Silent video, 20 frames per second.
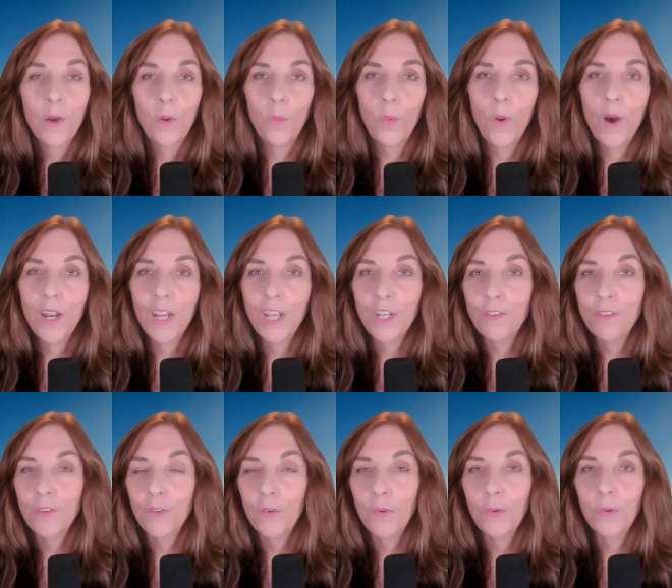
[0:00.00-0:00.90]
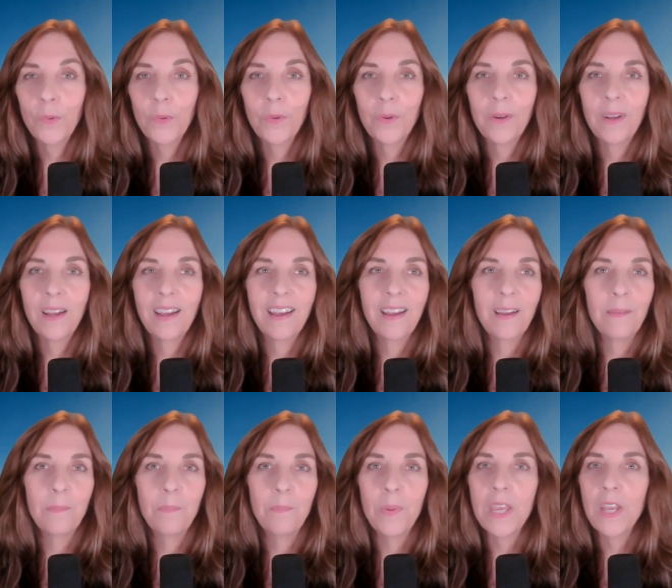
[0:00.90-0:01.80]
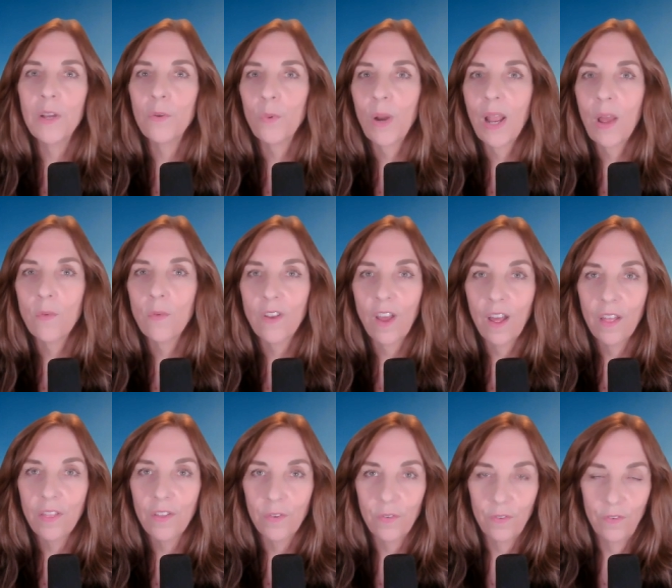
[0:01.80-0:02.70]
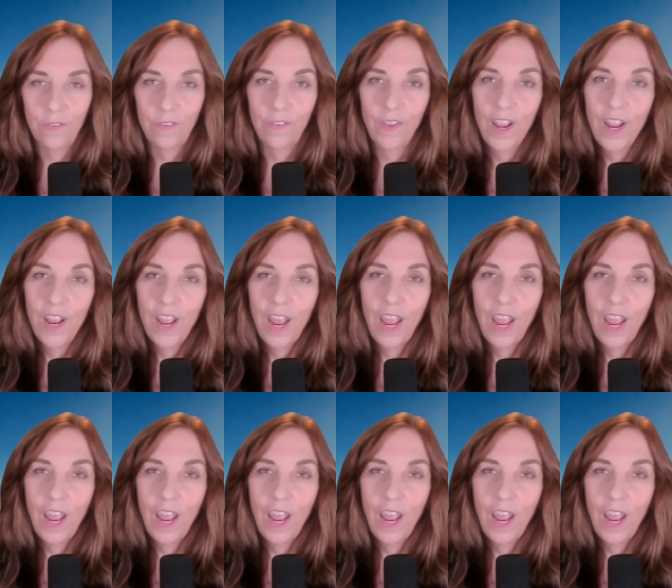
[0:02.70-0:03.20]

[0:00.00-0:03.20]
wanting to uh, be around others.